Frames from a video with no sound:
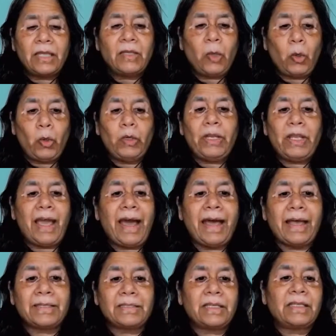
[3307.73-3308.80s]
The only
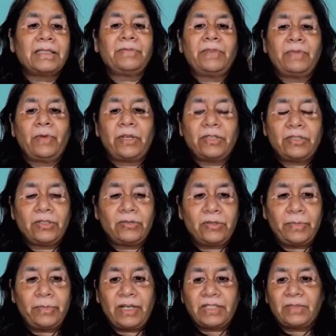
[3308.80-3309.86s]
ask is we want you to
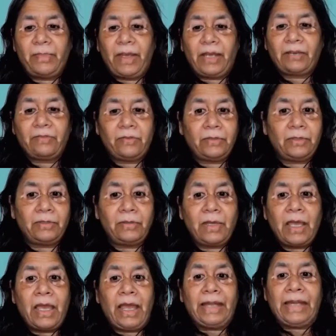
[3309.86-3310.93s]
be respectful
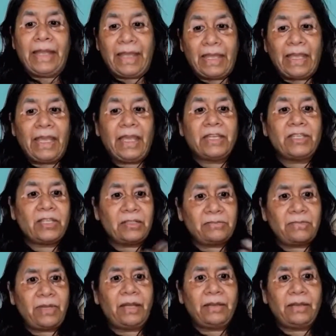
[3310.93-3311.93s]
and engage and